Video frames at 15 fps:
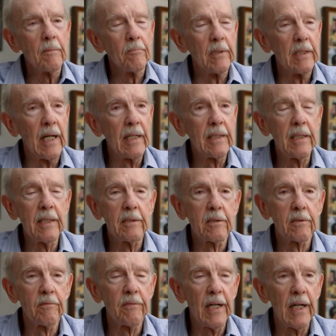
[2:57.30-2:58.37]
But I did
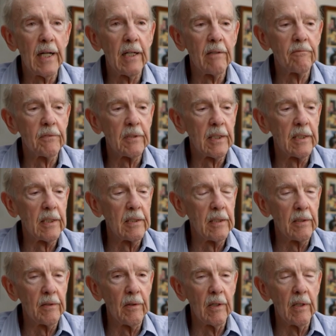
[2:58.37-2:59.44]
survive
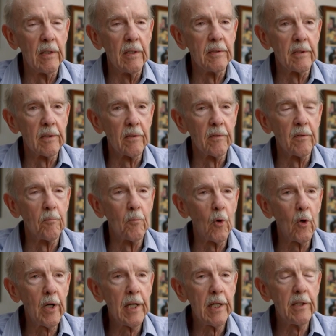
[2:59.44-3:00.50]
until the
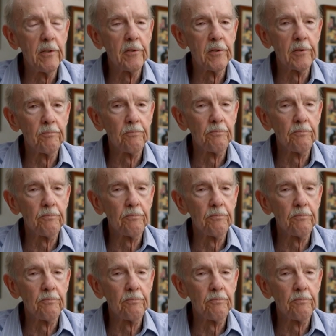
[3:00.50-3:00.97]
Marines,